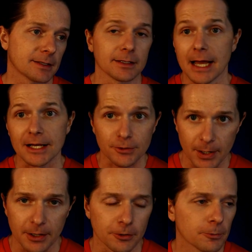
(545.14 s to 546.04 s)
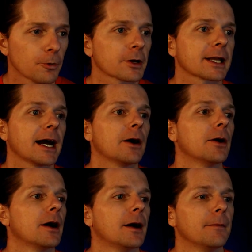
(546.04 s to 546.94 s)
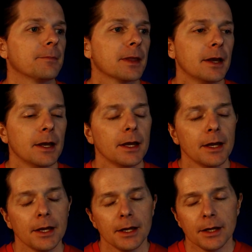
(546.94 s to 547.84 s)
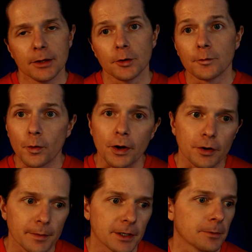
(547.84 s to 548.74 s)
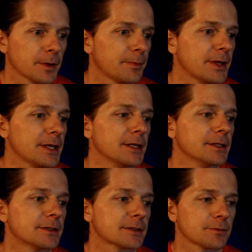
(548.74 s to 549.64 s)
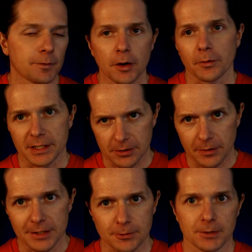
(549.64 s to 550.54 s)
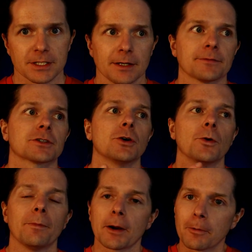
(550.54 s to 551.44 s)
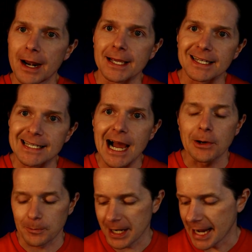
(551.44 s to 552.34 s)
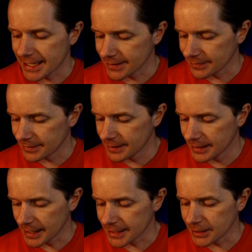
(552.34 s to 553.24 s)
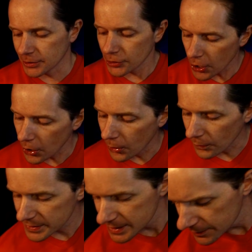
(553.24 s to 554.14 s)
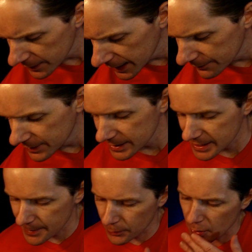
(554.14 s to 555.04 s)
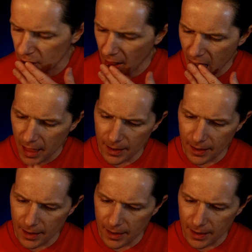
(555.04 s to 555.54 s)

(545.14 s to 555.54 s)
the Yasu 800 workout, you know, 400 meter repeats, fartleks, all that sort of stuff. So by writing it down, right, I can go, let's see if I have an example here.